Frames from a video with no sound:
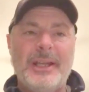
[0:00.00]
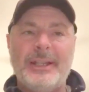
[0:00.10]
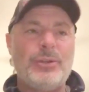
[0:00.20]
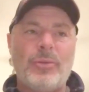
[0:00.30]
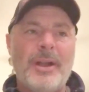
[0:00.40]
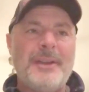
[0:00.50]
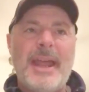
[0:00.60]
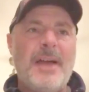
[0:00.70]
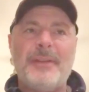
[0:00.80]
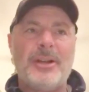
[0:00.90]
and you run
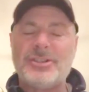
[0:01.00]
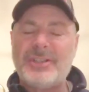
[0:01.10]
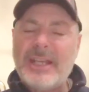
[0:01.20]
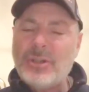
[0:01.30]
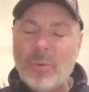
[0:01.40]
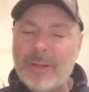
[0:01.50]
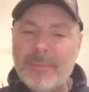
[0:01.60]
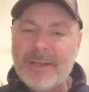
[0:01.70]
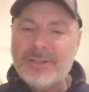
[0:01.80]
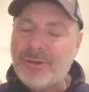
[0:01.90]
down there and stay 20
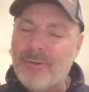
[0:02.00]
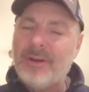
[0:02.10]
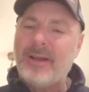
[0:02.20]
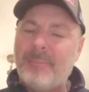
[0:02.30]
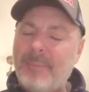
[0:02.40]
minutes and turn around and come